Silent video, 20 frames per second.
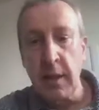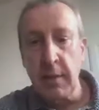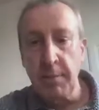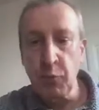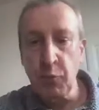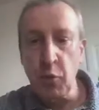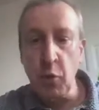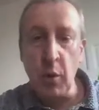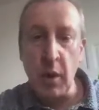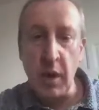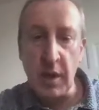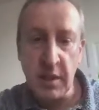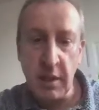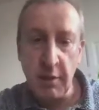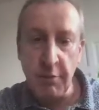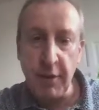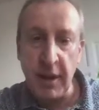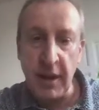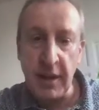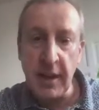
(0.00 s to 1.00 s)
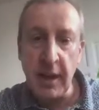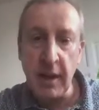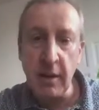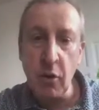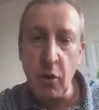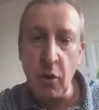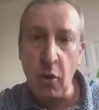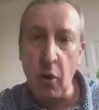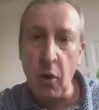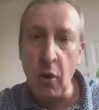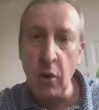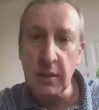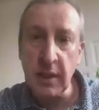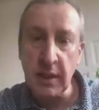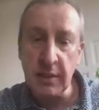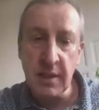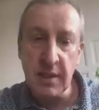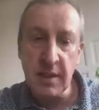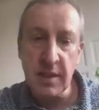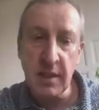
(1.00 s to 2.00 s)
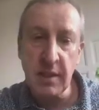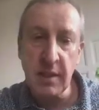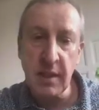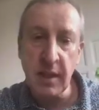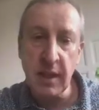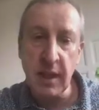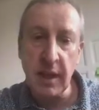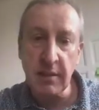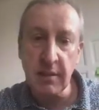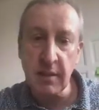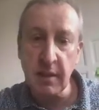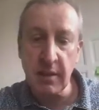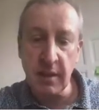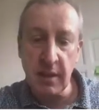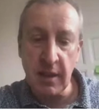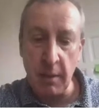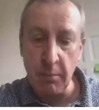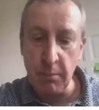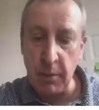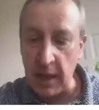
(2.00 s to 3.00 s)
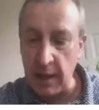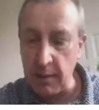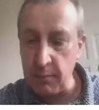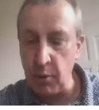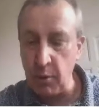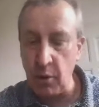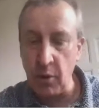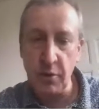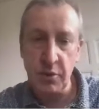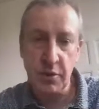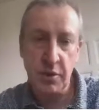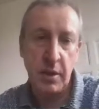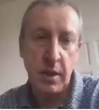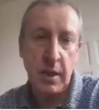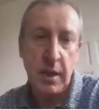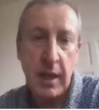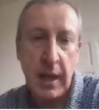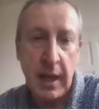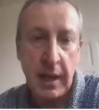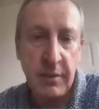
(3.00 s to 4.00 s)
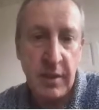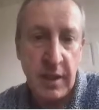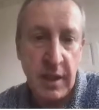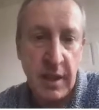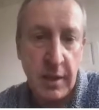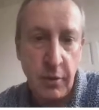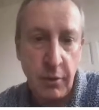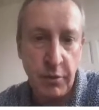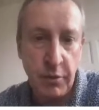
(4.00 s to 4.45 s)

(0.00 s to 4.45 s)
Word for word: towards the final goal that is indicated in a black box at the end of